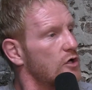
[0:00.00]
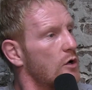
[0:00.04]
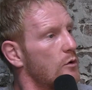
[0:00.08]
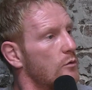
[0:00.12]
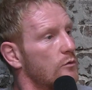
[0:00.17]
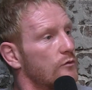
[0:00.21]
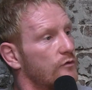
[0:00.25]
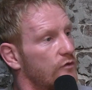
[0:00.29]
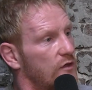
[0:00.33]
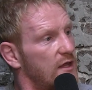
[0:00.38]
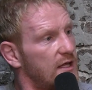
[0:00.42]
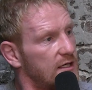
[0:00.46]
So
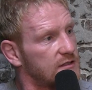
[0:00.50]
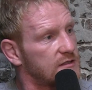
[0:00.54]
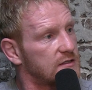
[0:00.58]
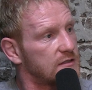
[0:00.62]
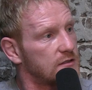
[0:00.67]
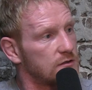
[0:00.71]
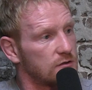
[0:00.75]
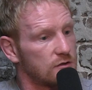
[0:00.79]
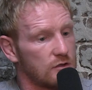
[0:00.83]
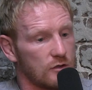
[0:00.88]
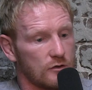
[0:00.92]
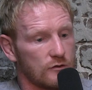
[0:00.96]
this,
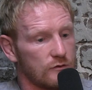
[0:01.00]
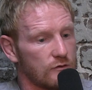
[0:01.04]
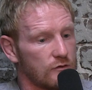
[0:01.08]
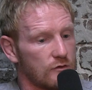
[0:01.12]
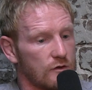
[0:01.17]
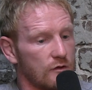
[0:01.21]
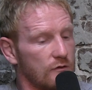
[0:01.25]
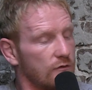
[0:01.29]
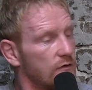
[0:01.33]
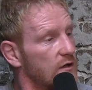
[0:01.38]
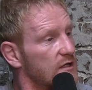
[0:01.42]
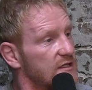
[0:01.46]

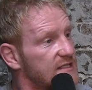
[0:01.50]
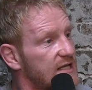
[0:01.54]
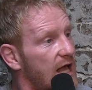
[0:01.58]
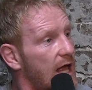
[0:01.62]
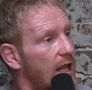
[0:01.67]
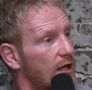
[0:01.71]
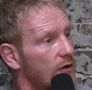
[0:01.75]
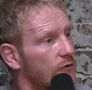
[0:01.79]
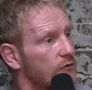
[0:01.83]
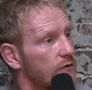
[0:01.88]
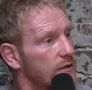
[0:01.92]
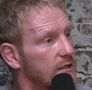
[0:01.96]
the
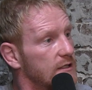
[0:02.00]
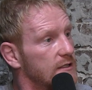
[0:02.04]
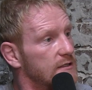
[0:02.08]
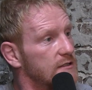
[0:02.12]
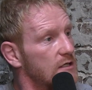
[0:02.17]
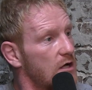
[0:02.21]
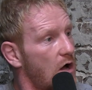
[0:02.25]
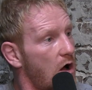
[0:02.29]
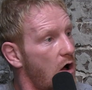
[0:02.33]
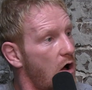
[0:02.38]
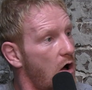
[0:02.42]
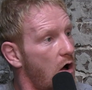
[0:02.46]
salaries
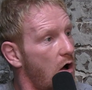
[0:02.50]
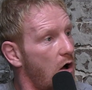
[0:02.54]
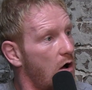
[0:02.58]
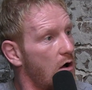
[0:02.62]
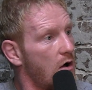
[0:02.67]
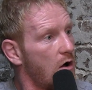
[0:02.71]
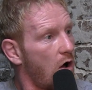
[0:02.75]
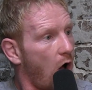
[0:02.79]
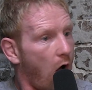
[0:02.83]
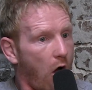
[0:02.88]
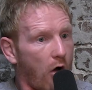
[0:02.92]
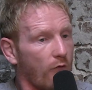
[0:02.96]
are,
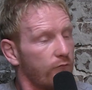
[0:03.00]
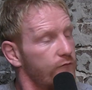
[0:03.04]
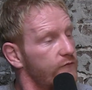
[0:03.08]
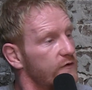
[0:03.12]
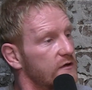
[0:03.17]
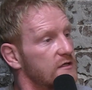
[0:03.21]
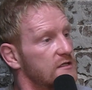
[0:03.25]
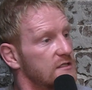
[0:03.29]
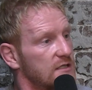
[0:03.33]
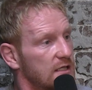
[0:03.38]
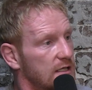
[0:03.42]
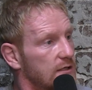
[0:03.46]

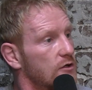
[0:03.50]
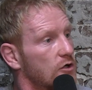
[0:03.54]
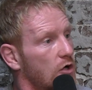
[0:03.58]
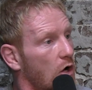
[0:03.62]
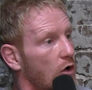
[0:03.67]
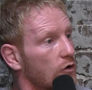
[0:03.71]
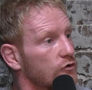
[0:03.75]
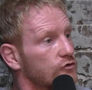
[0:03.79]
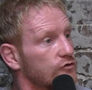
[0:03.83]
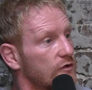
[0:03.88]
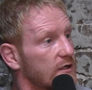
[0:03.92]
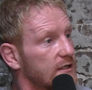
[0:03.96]
obviously, the
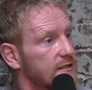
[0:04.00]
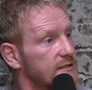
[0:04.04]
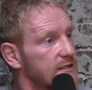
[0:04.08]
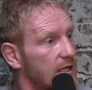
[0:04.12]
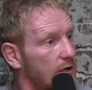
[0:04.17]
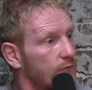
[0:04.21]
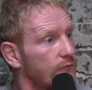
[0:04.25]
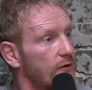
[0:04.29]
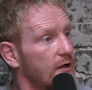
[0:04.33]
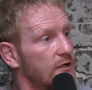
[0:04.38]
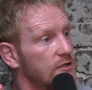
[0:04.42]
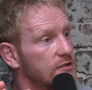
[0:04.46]
contracts
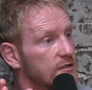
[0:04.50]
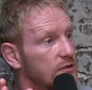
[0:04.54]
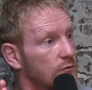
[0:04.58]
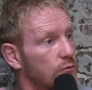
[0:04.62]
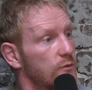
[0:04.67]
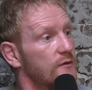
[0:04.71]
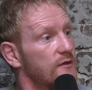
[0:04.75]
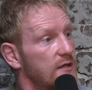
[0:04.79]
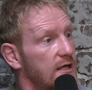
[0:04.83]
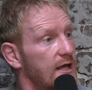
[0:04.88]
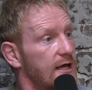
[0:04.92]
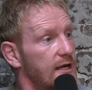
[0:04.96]
get registered
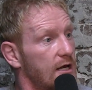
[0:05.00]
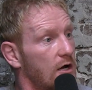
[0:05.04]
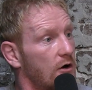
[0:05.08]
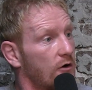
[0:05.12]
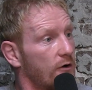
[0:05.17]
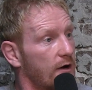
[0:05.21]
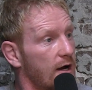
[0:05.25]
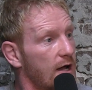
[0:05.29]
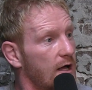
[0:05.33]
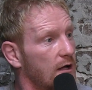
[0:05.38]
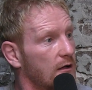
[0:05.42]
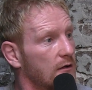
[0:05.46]
with the NRL.